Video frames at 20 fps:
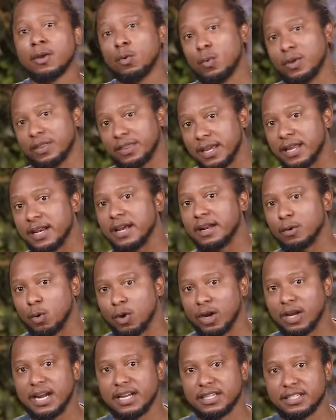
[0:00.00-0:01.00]
within an
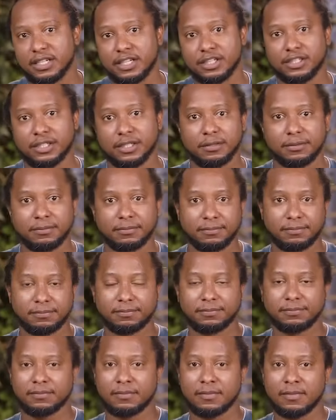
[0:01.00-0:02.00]
organization.
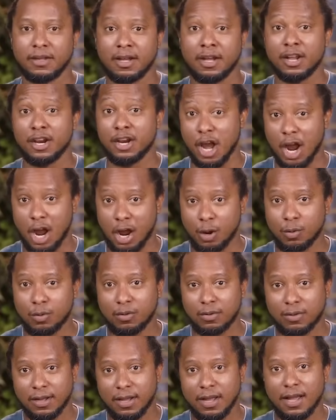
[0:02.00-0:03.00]
Now,
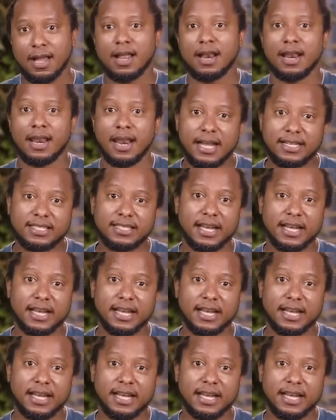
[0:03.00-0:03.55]
let's